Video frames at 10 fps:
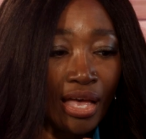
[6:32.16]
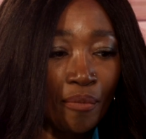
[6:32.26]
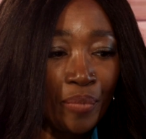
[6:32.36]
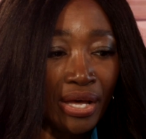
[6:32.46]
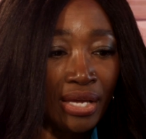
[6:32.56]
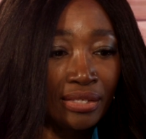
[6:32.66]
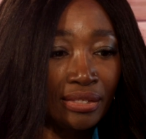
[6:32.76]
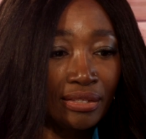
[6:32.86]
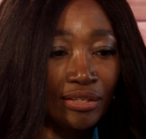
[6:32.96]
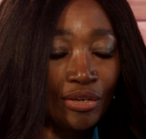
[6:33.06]
But
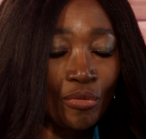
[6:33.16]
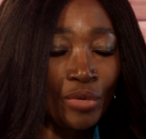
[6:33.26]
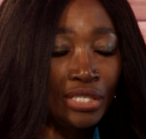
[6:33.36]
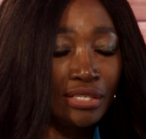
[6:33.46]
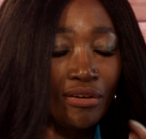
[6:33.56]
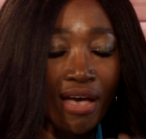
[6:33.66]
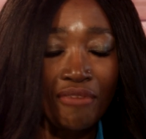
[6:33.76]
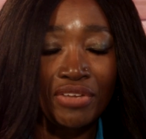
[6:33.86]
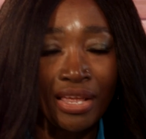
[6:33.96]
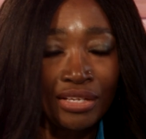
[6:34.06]
we still
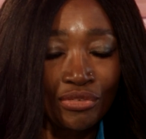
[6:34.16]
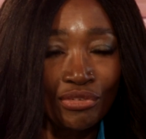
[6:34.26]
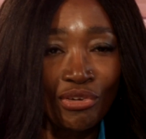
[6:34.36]
haven't answered the